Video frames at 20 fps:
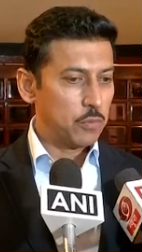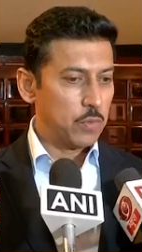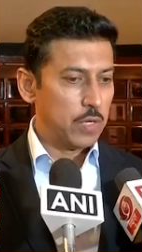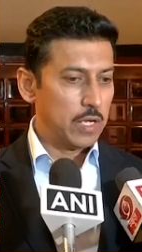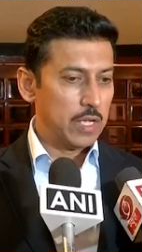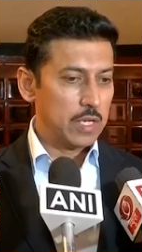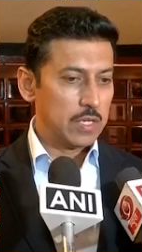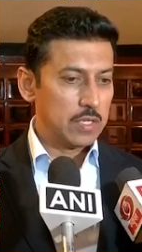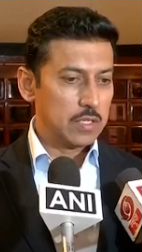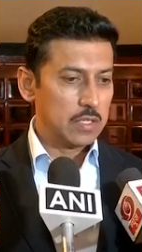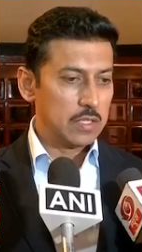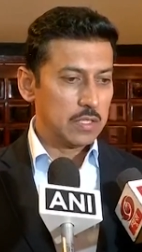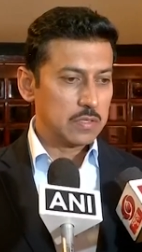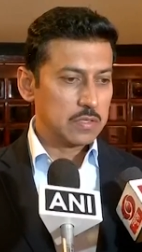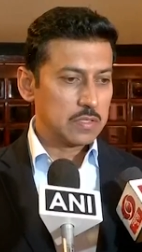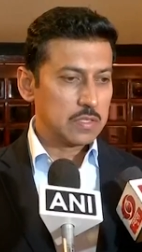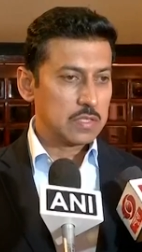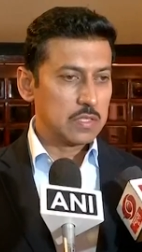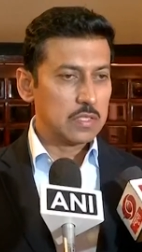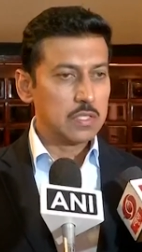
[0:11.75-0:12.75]
where
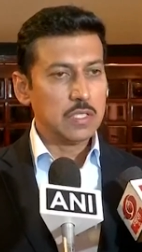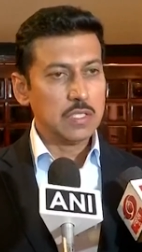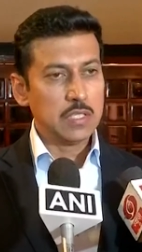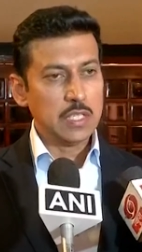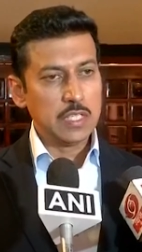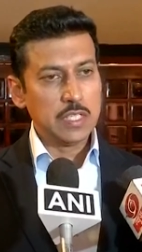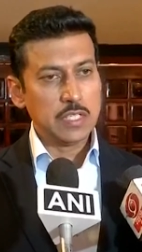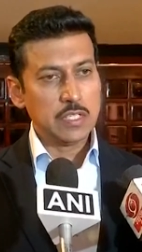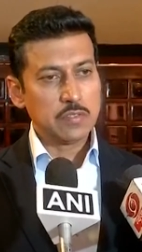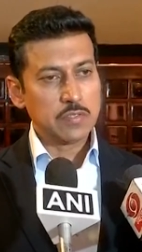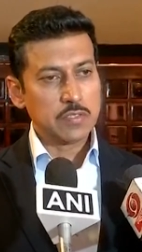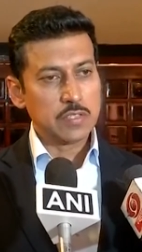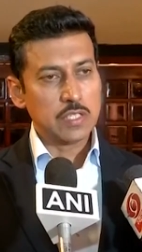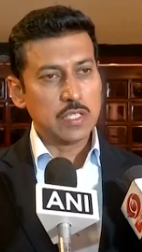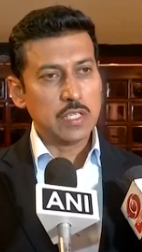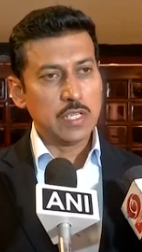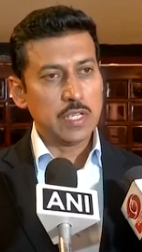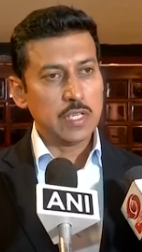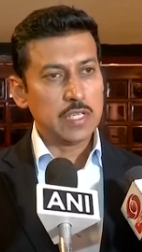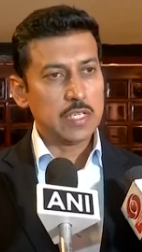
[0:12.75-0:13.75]
certain
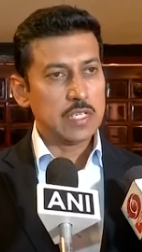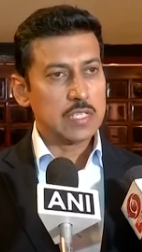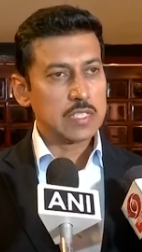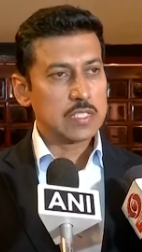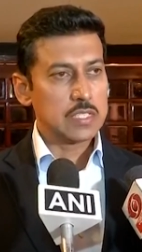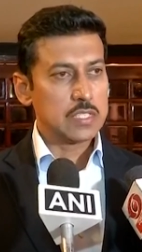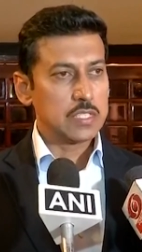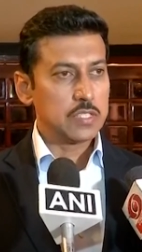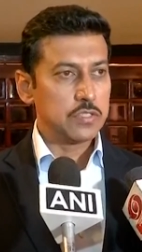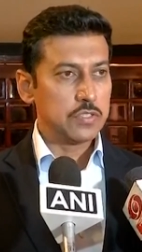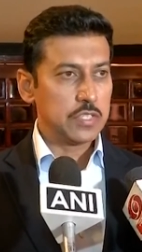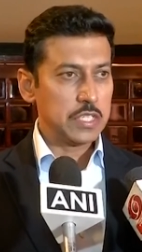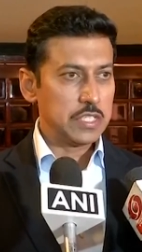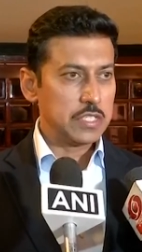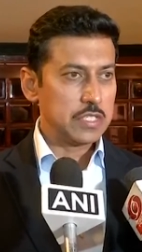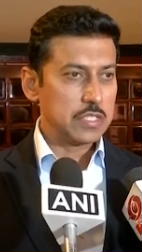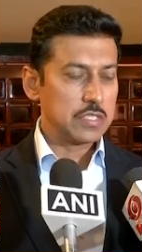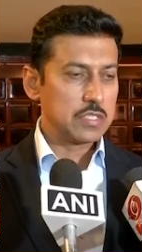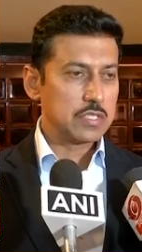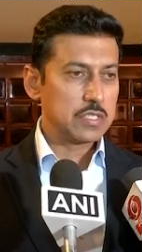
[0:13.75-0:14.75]
areas, certain
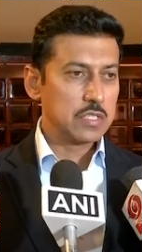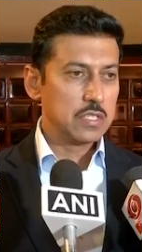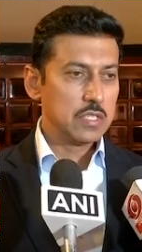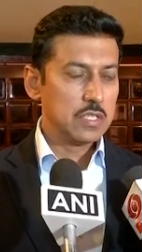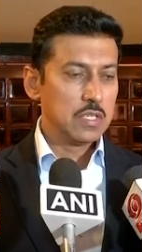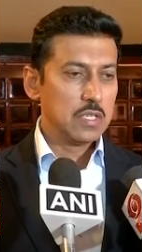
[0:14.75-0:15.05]
regions